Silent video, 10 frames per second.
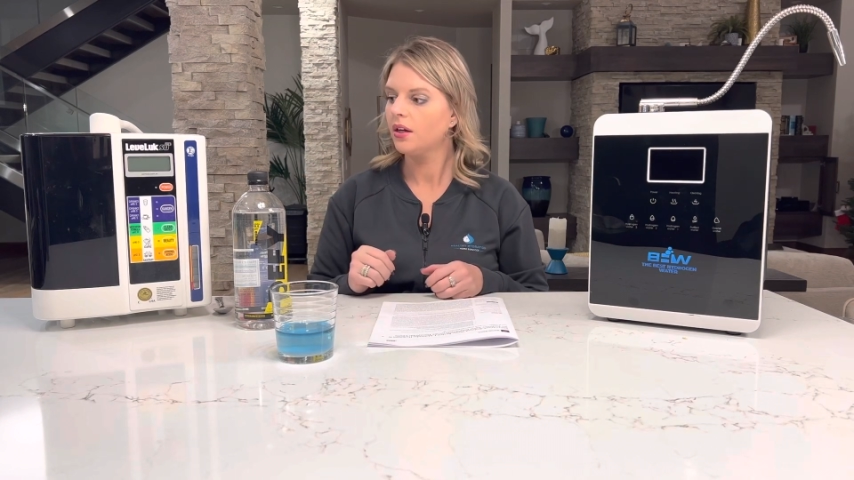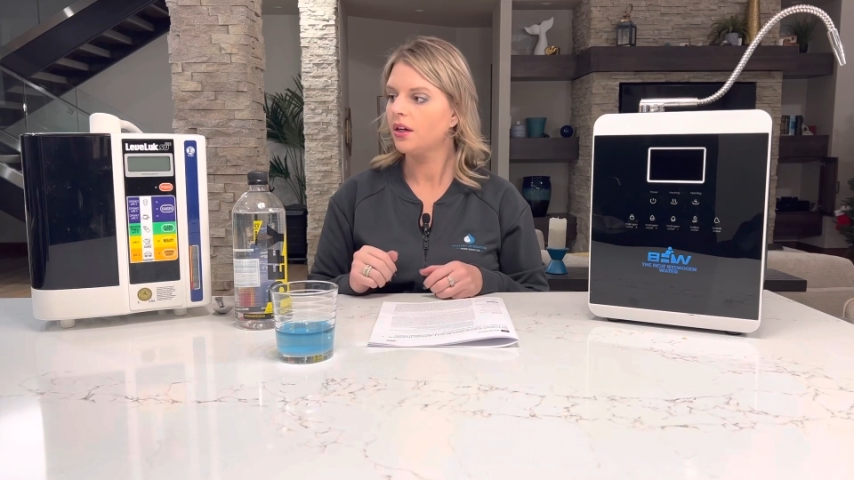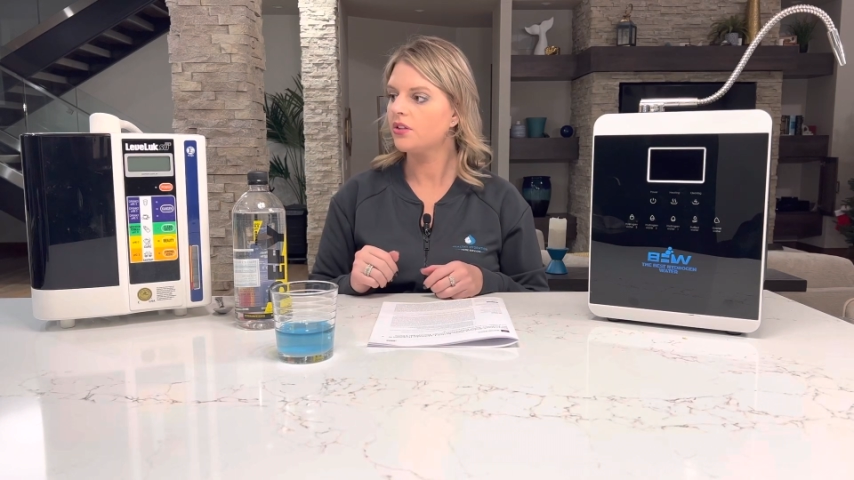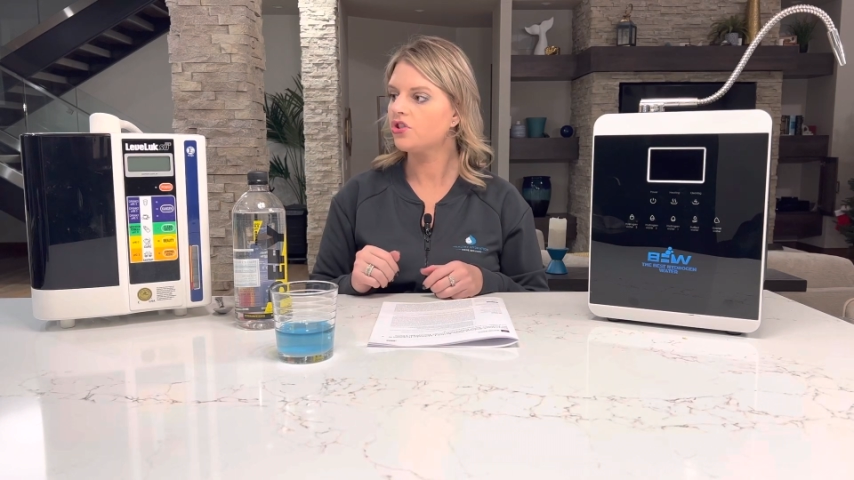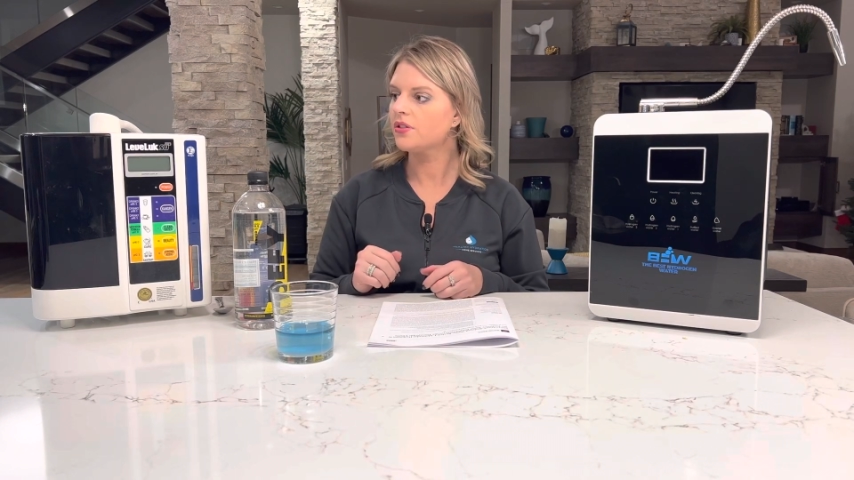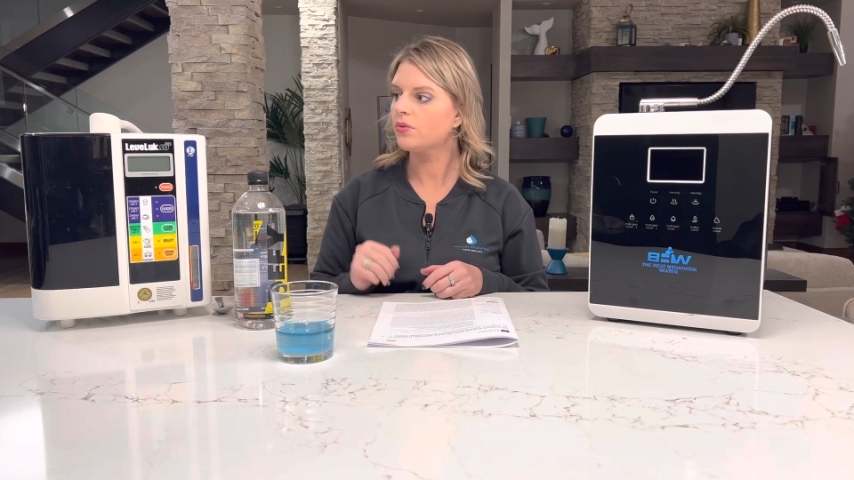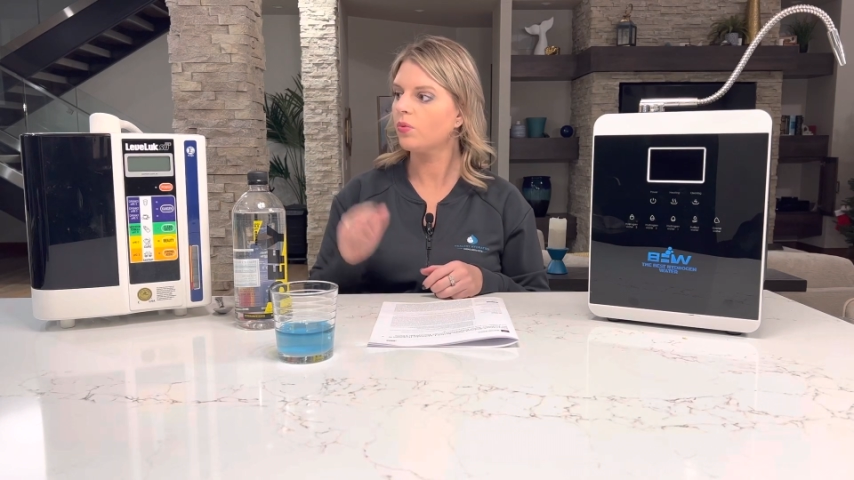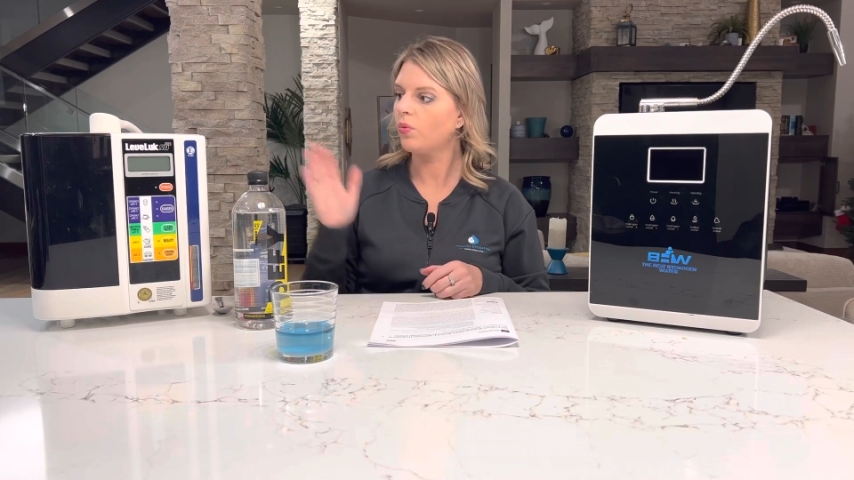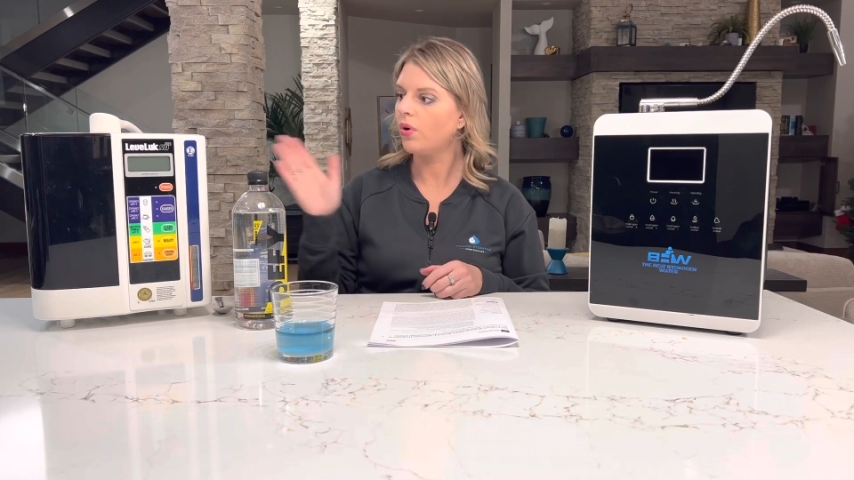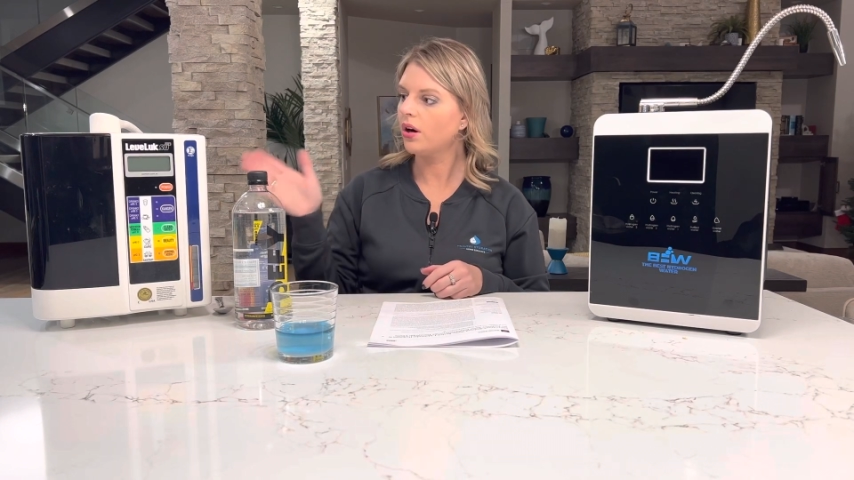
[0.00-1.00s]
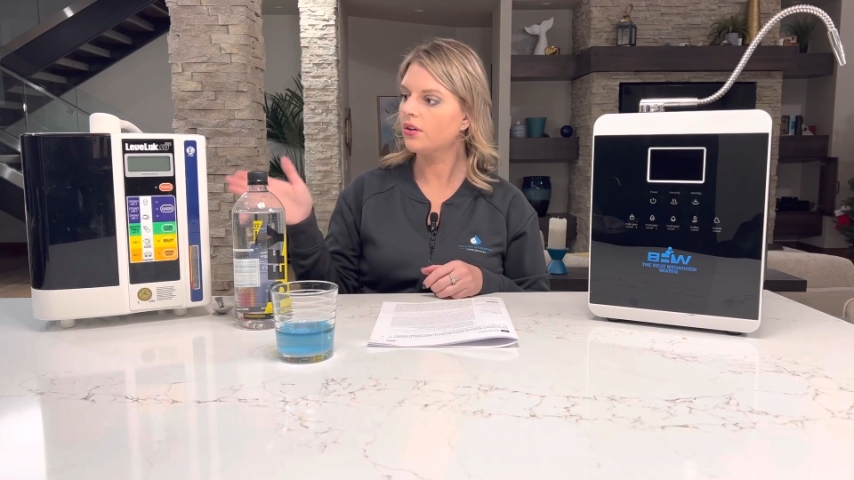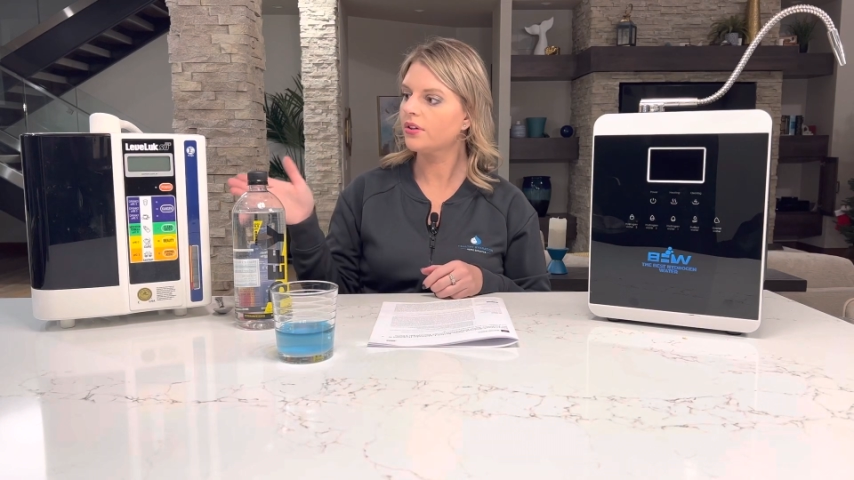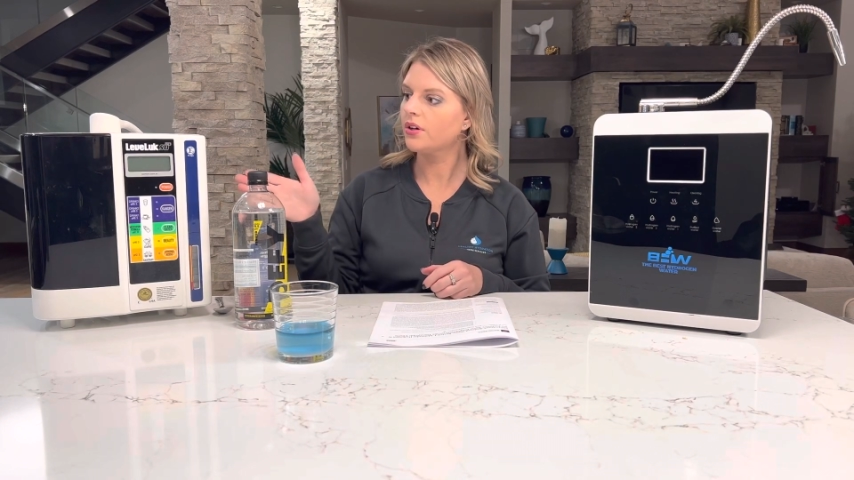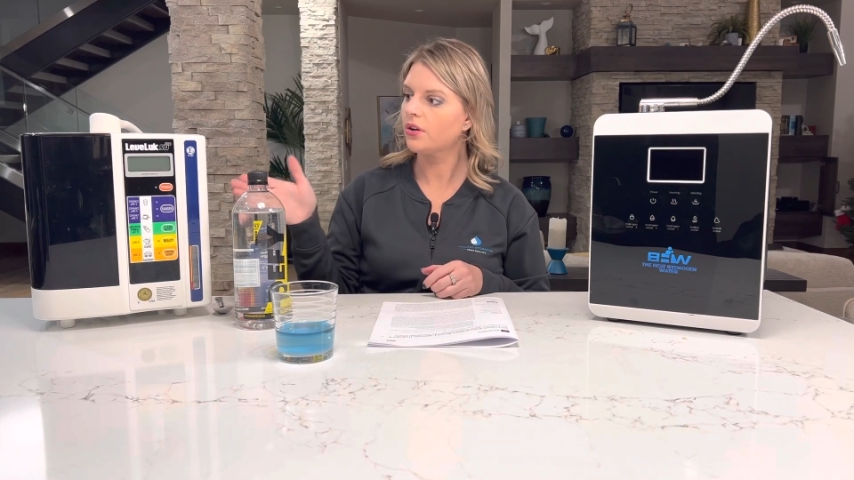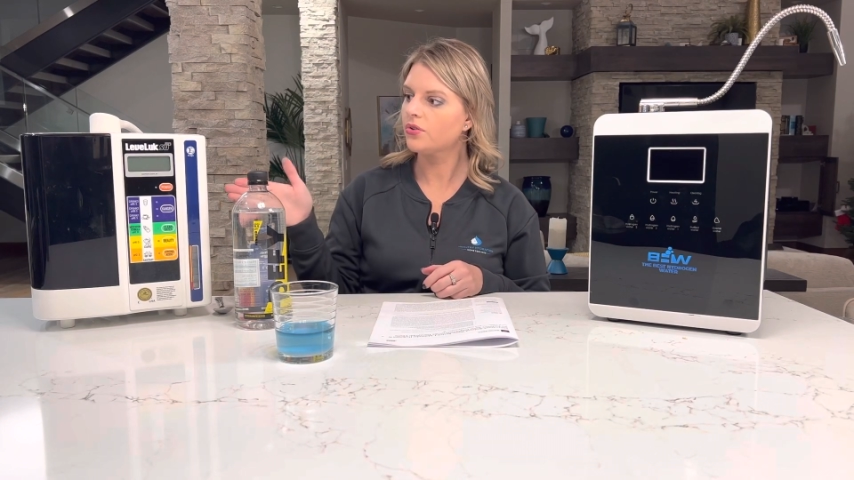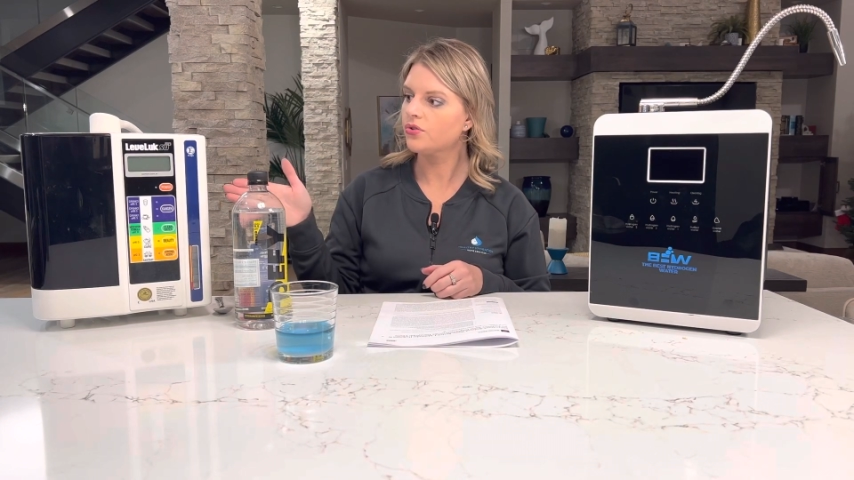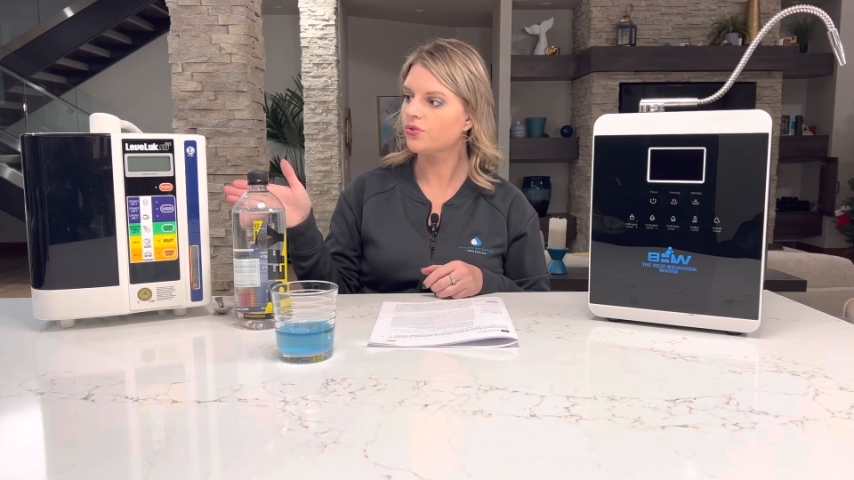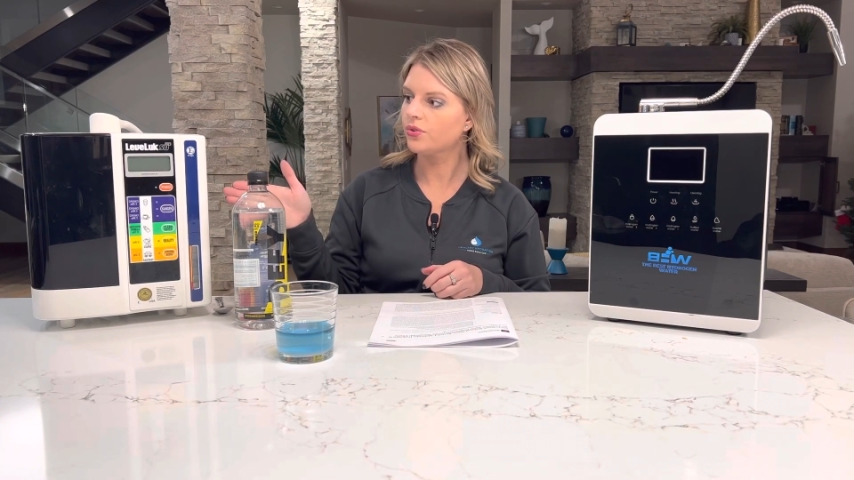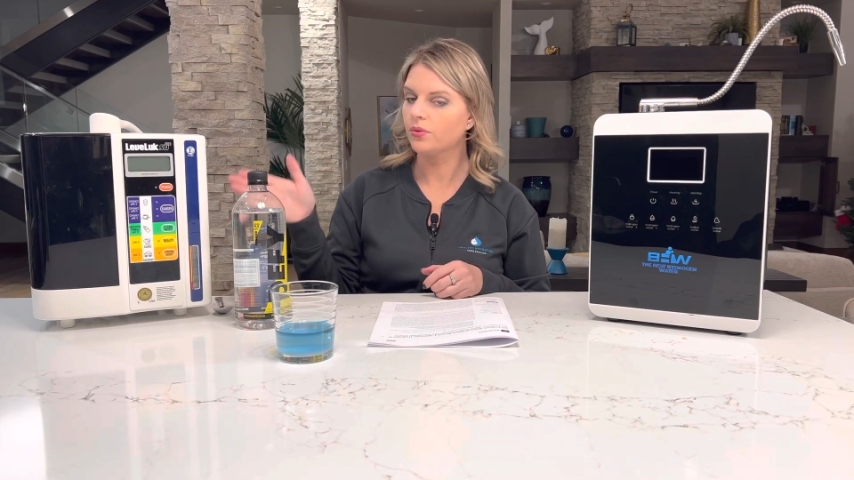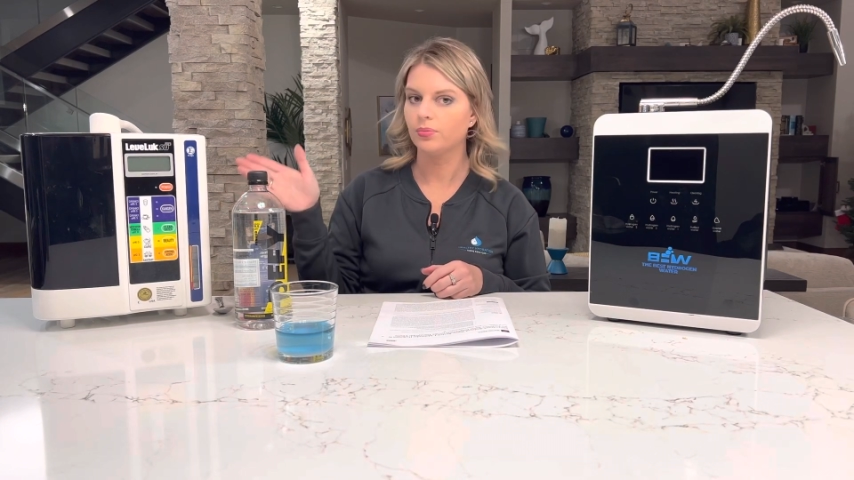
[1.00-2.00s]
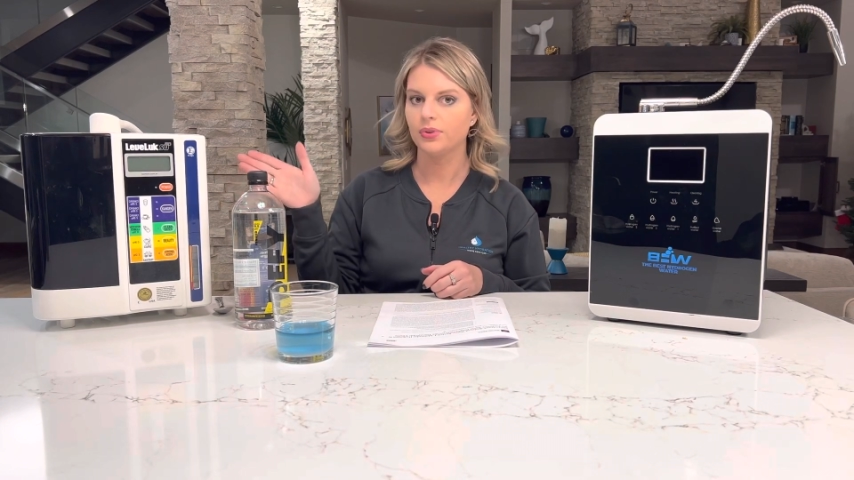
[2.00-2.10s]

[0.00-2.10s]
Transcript: is just water that goes through